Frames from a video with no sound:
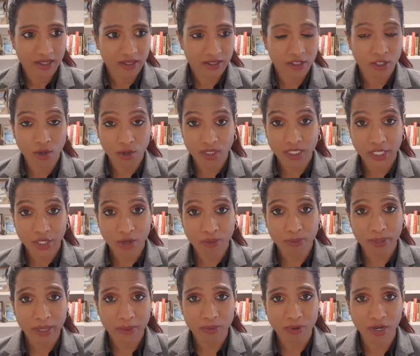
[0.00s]
Those are your
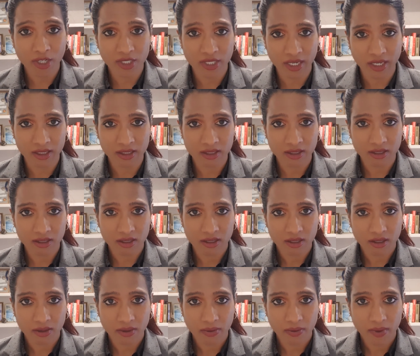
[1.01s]
big projects.
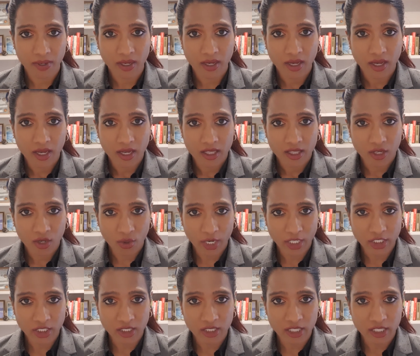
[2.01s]
The
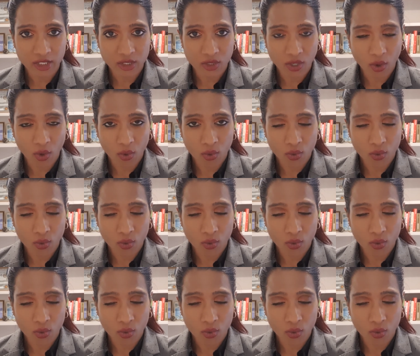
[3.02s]
question is,